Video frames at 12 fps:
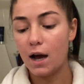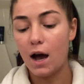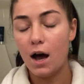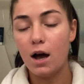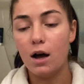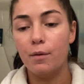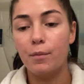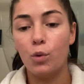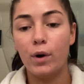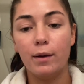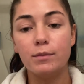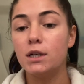
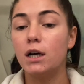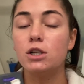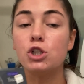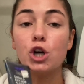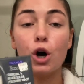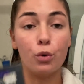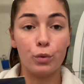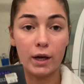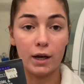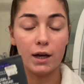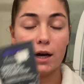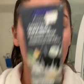when I'm done
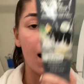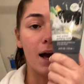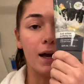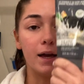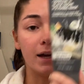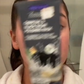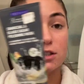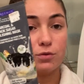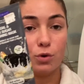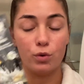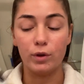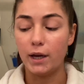toning, I
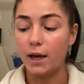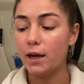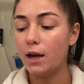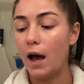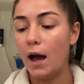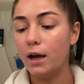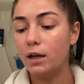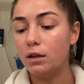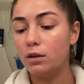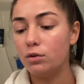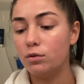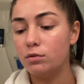exfoliate. I
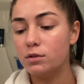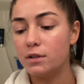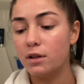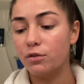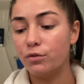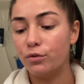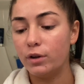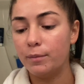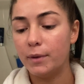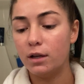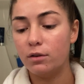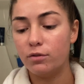use the
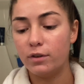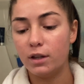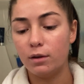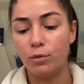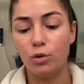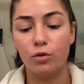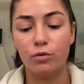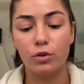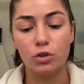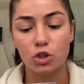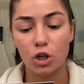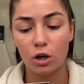Freeman Feeling Beautiful
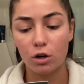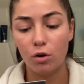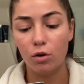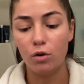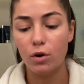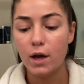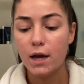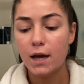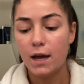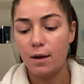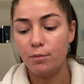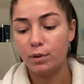Charcoal
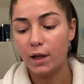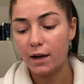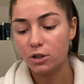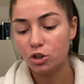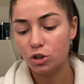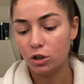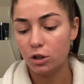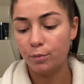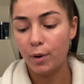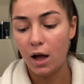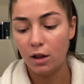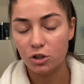and Black Sugar
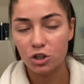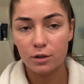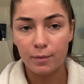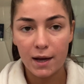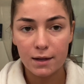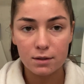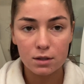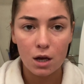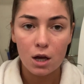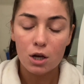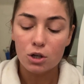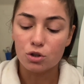Polishing Mask.
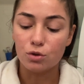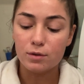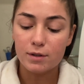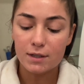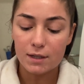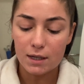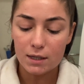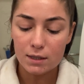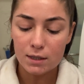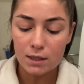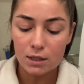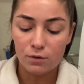So this is
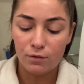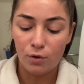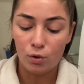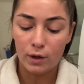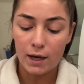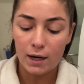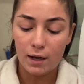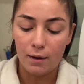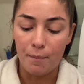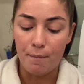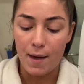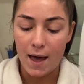an exfoliating
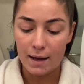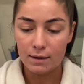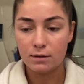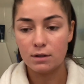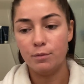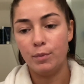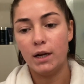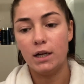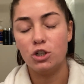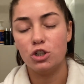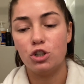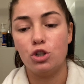mask, but I
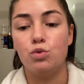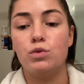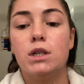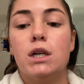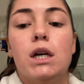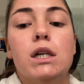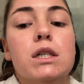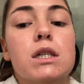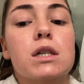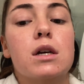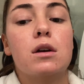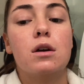just use it as
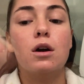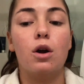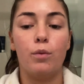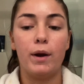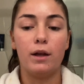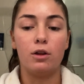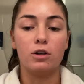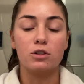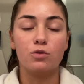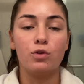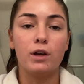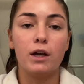a regular
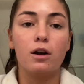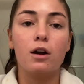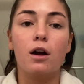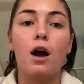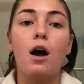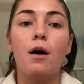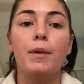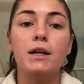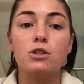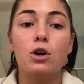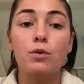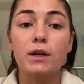exfoliator. I
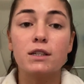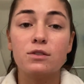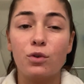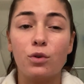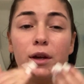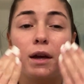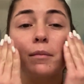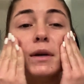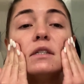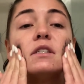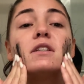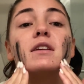don't exfoliate my
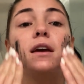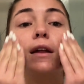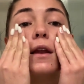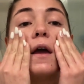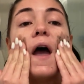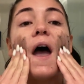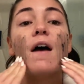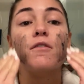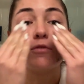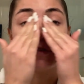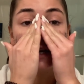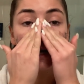skin
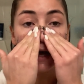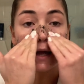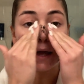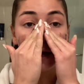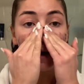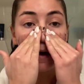every night.